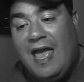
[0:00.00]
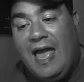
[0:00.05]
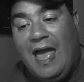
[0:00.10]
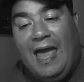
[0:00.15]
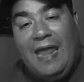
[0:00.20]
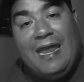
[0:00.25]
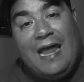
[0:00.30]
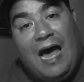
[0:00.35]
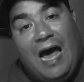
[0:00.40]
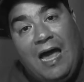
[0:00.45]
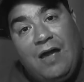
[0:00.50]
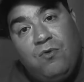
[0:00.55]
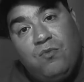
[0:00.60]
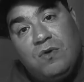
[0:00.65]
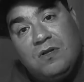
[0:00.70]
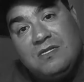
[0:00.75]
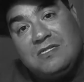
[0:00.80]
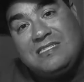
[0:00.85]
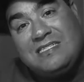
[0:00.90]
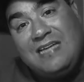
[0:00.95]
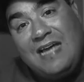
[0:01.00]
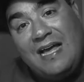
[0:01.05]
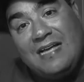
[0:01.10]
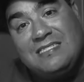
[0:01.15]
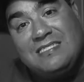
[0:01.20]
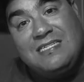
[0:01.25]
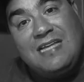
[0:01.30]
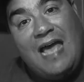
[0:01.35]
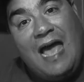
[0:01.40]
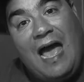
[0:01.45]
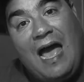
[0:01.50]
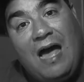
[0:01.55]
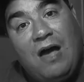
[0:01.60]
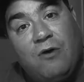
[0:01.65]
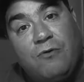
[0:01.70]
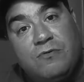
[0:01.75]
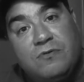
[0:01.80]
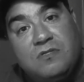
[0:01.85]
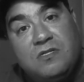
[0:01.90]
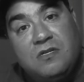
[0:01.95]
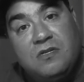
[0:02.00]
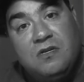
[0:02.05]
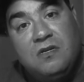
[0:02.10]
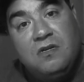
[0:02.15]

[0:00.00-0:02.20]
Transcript: and I will test out